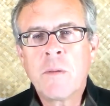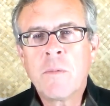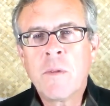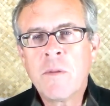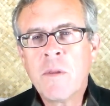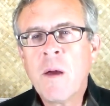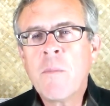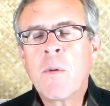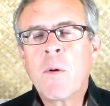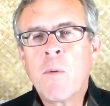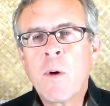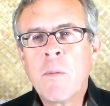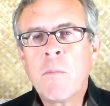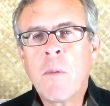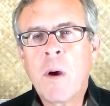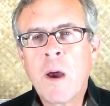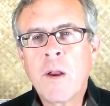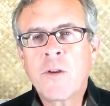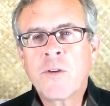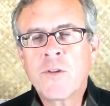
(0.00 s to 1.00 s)
the, the number
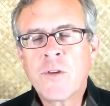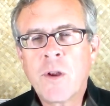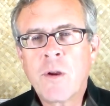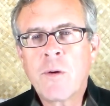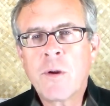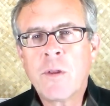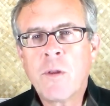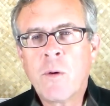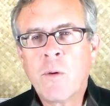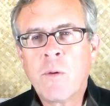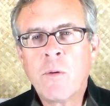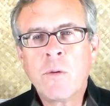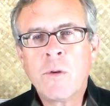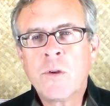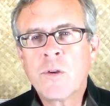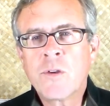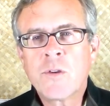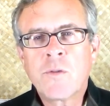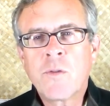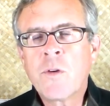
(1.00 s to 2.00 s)
one monastery, the
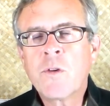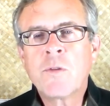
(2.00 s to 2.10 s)
oldest,